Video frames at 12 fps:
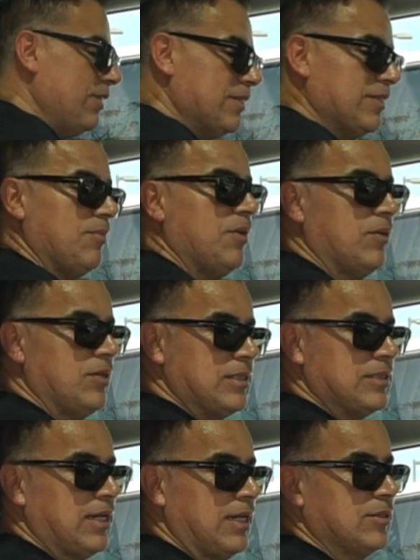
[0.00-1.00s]
similar in
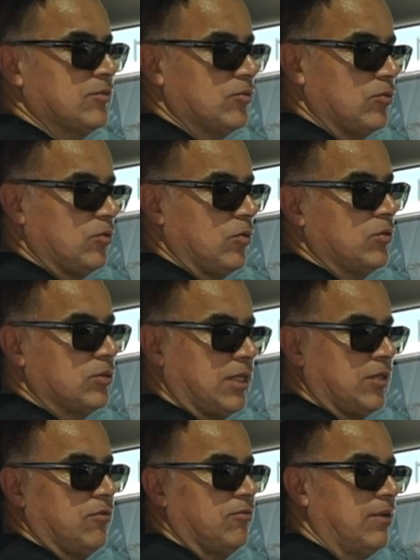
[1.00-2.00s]
size to those
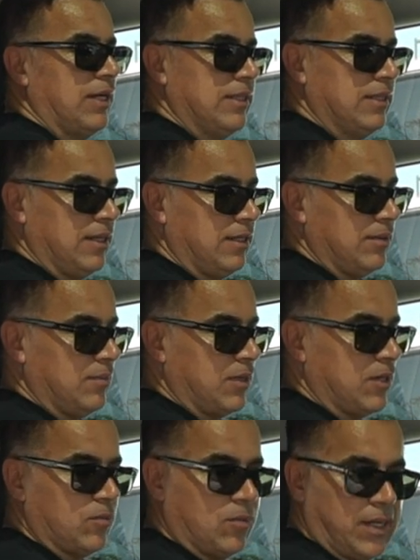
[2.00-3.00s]
that you find in the
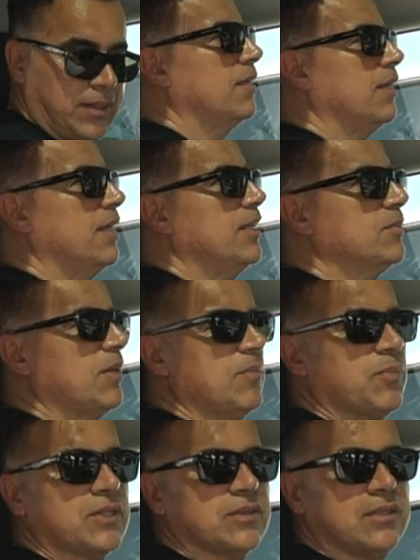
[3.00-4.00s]
Model Y. It is my
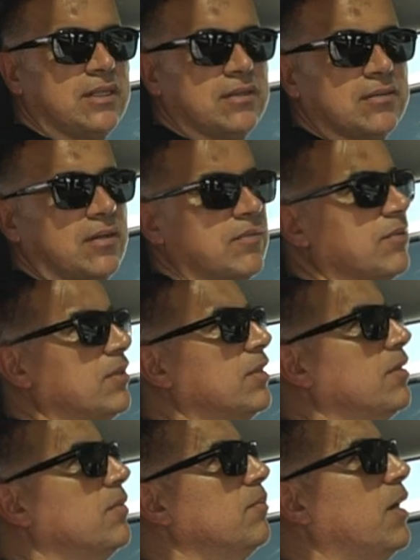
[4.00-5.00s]
impression that the sunroof in
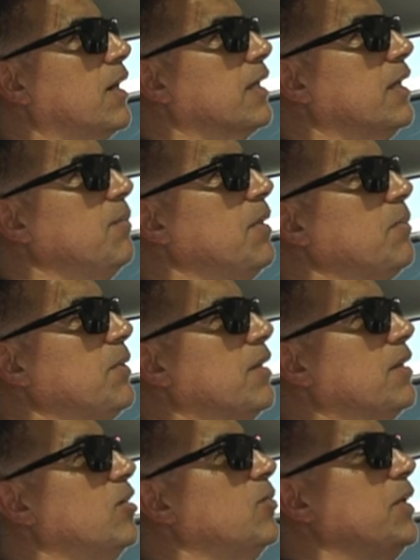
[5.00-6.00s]
the Mach-E may be a
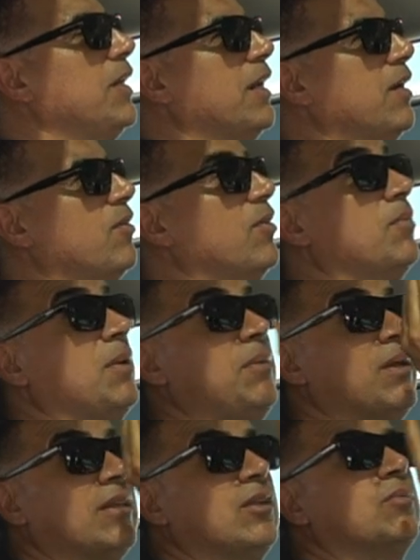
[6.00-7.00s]
little bit narrower,
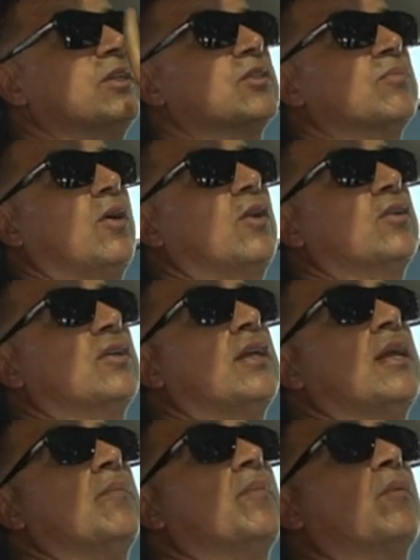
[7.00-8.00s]
maybe a little bit smaller,
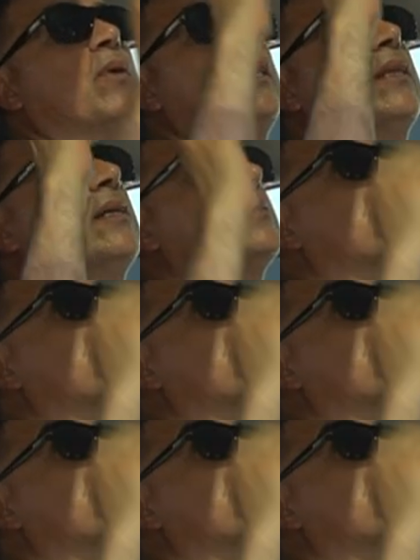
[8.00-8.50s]
but what it does